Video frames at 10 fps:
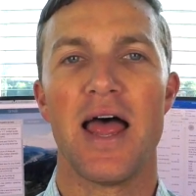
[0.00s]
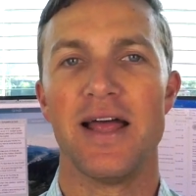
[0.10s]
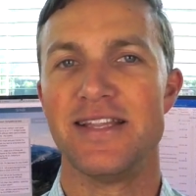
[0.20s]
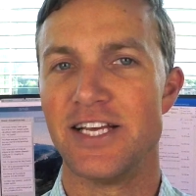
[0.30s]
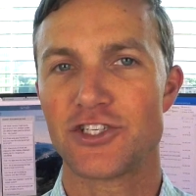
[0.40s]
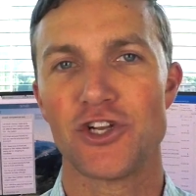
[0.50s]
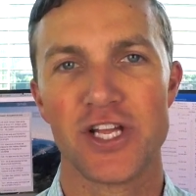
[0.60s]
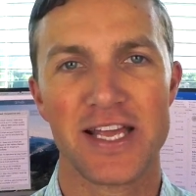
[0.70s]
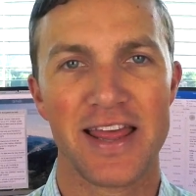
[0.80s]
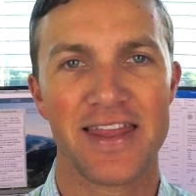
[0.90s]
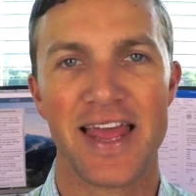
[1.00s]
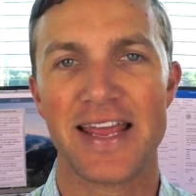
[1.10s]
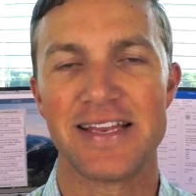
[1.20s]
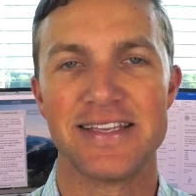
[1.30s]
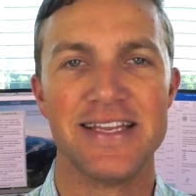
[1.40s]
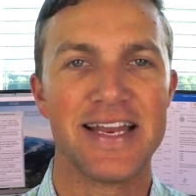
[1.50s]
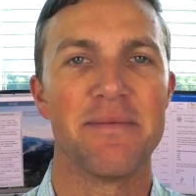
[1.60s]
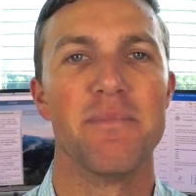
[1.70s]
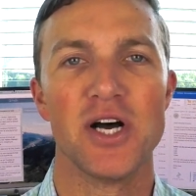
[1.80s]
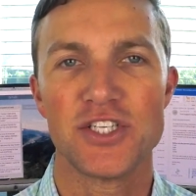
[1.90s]
additionally, they
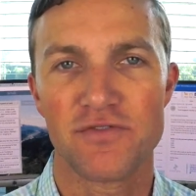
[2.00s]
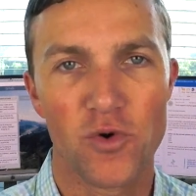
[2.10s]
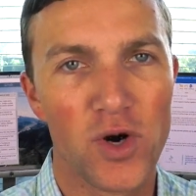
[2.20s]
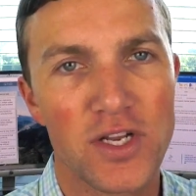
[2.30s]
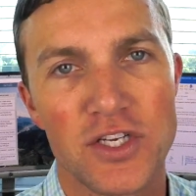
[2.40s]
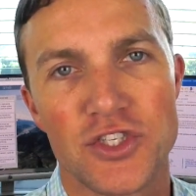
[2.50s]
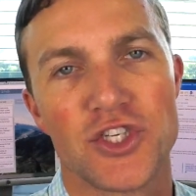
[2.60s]
didn't budget for it.